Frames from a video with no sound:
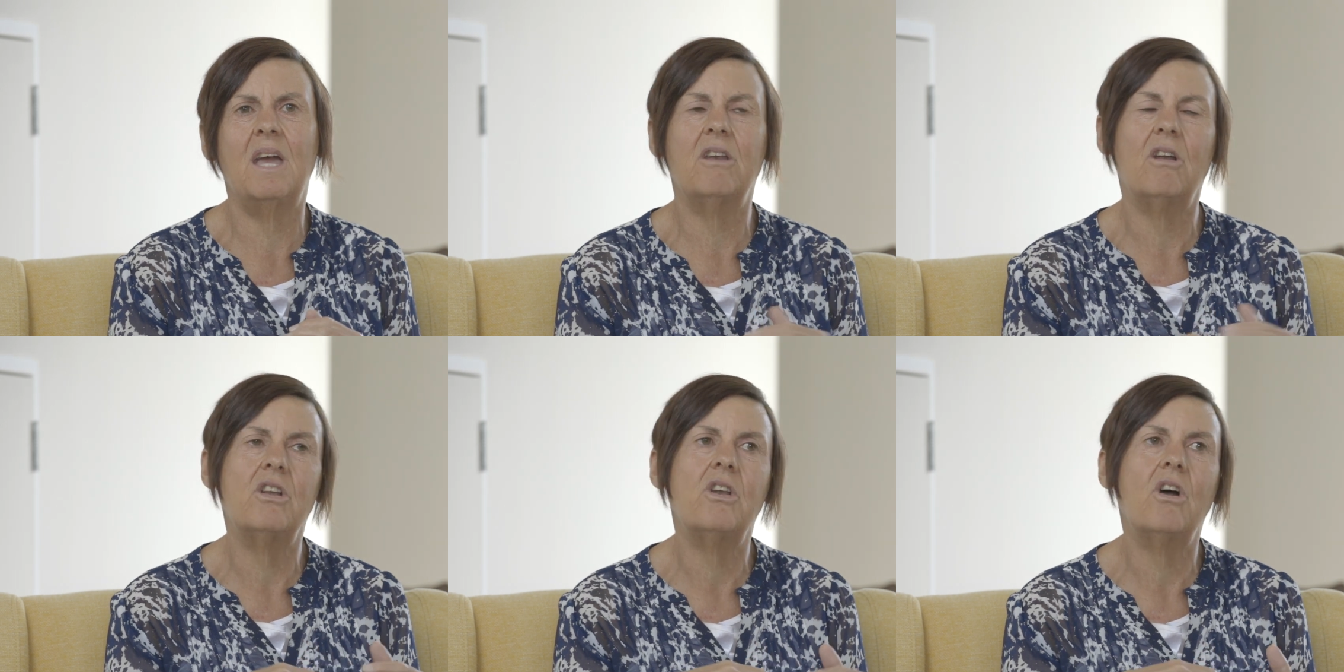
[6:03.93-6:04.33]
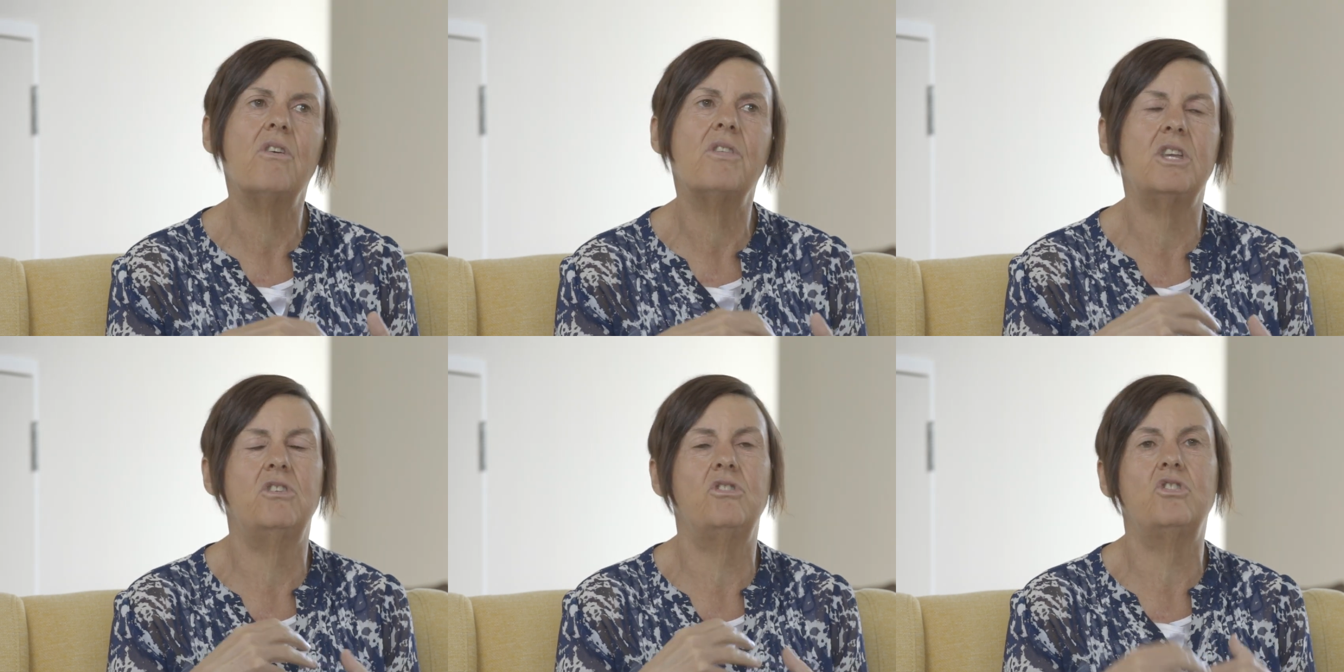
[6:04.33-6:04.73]
And I
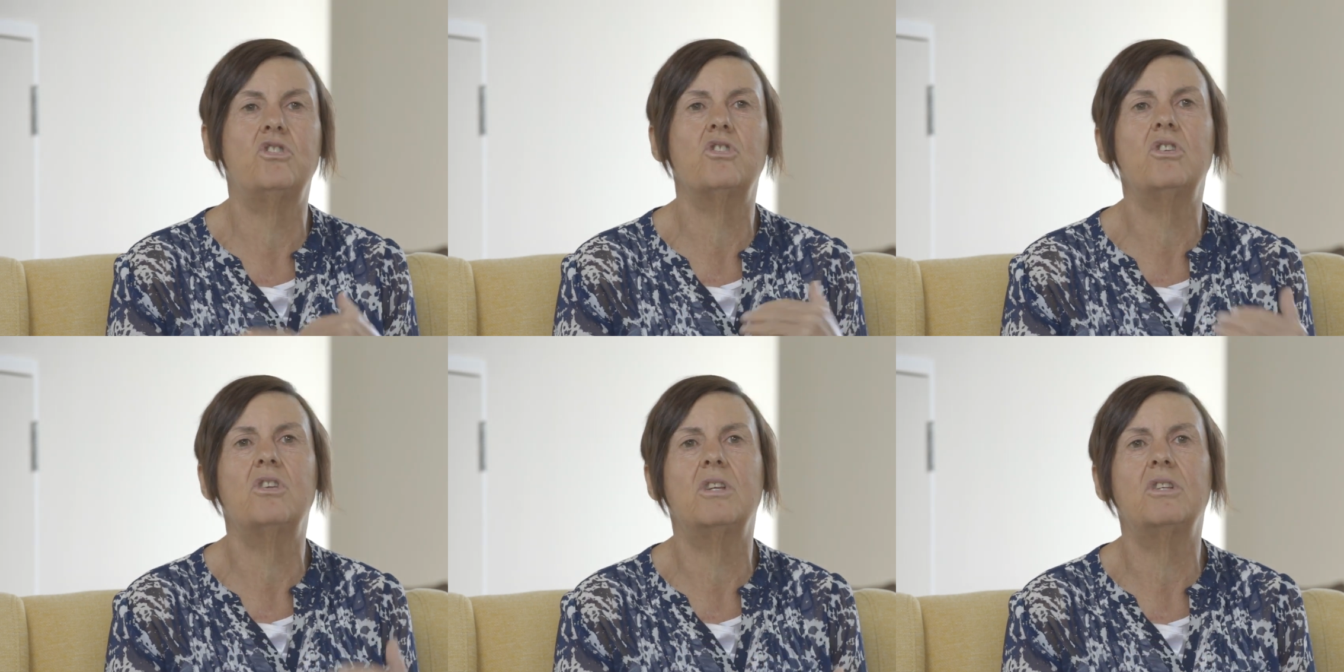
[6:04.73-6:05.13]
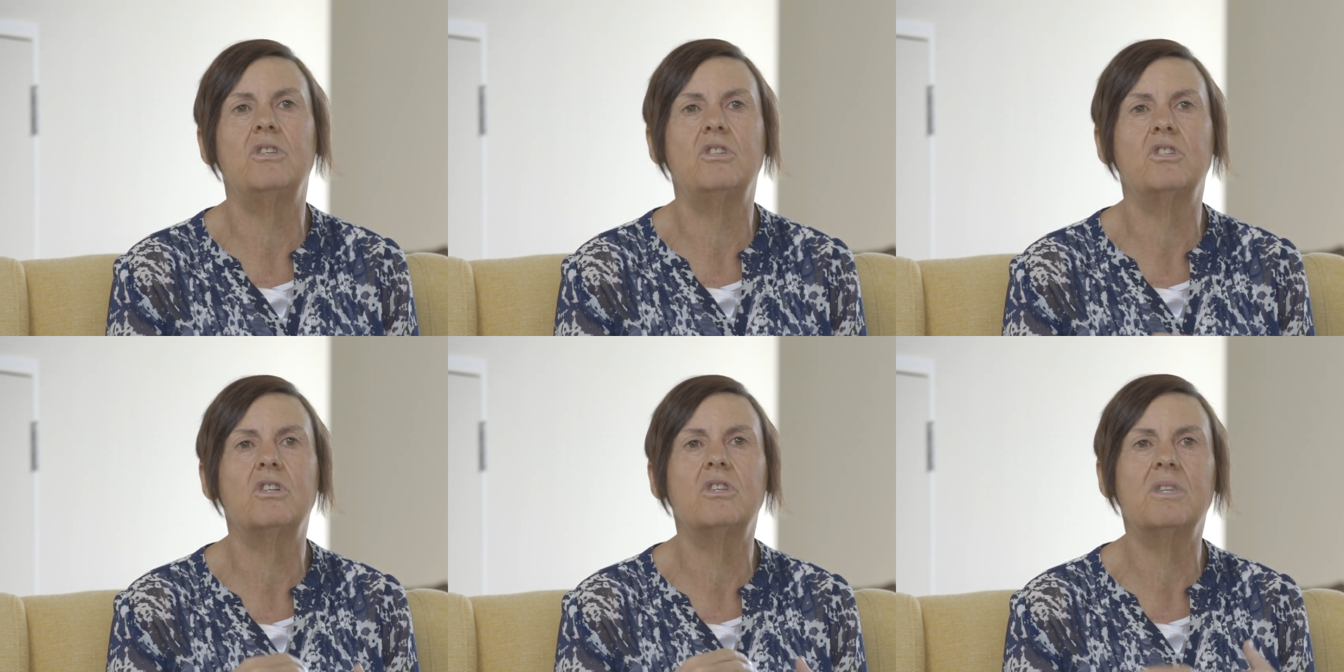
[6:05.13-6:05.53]
know that you
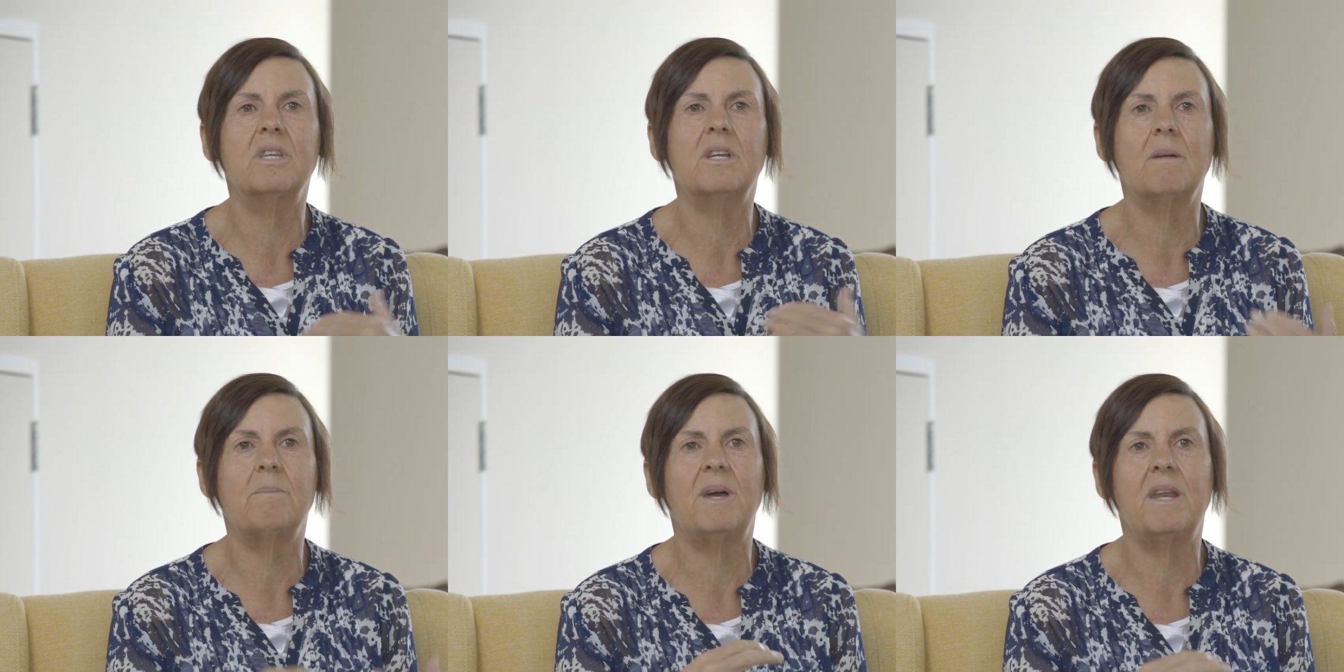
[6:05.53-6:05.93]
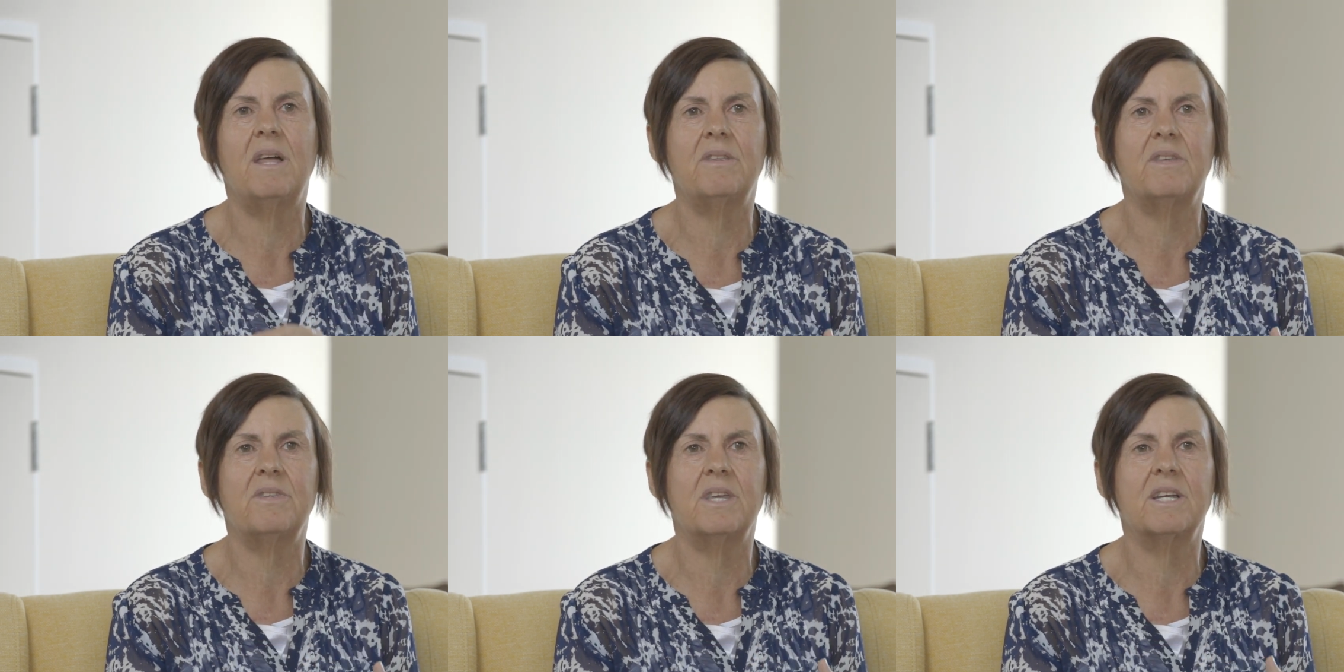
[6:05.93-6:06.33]
shouldn't. You should think about
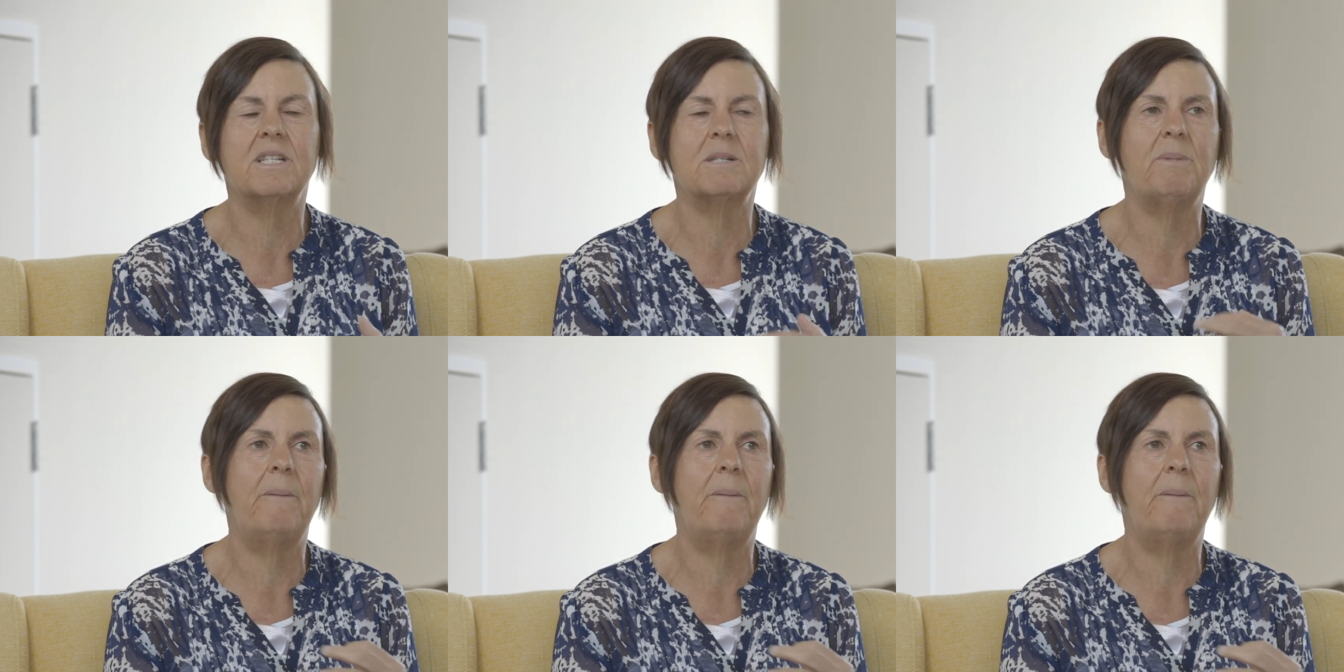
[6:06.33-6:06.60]
other things.